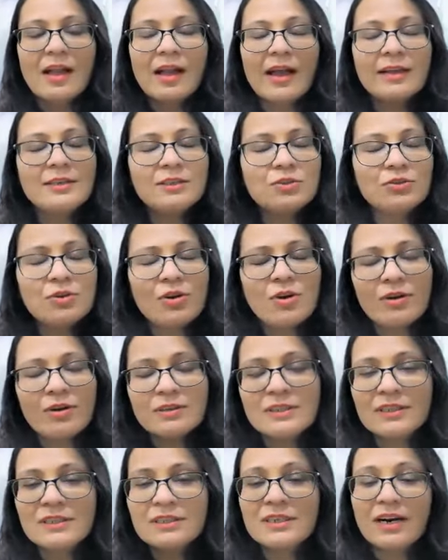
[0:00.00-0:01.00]
And to
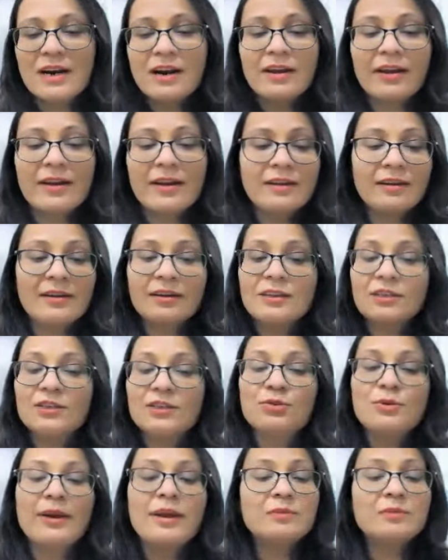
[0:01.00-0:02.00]
not try
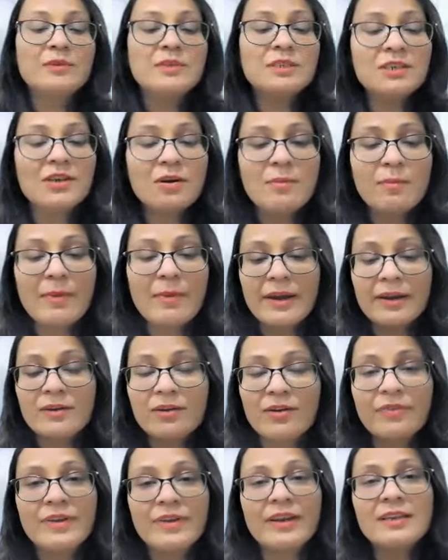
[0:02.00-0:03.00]
to empty your
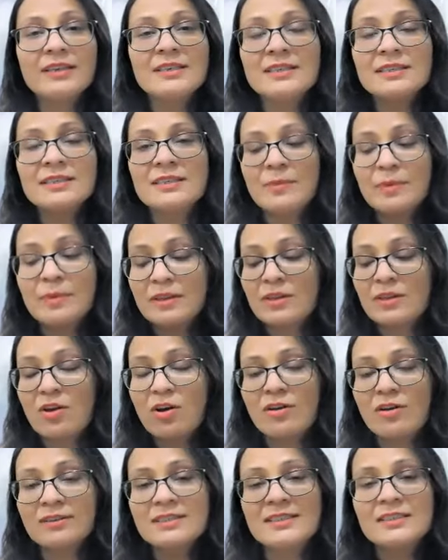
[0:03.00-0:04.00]
mind of any disturbing
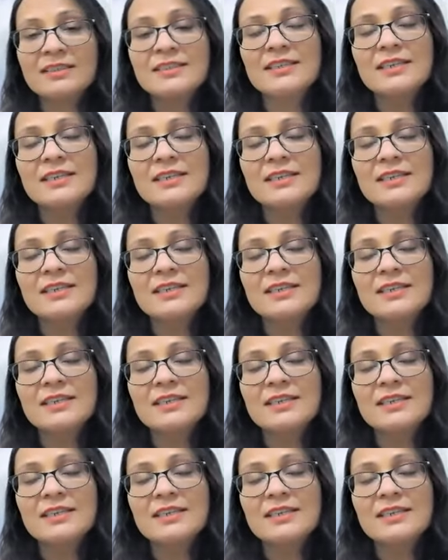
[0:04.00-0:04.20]
thoughts,